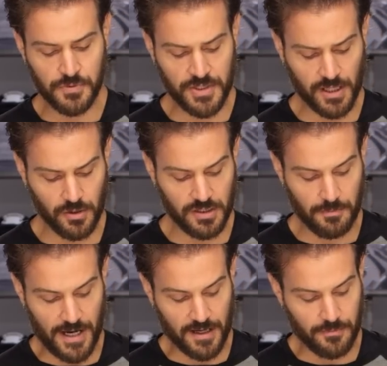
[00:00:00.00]
as we take a look at the
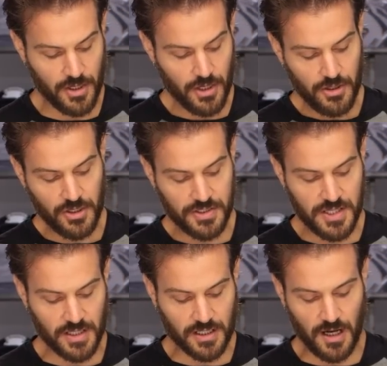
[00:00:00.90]
bottom, you can see
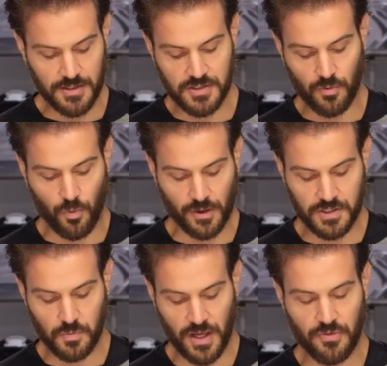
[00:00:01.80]
the cuts that work its way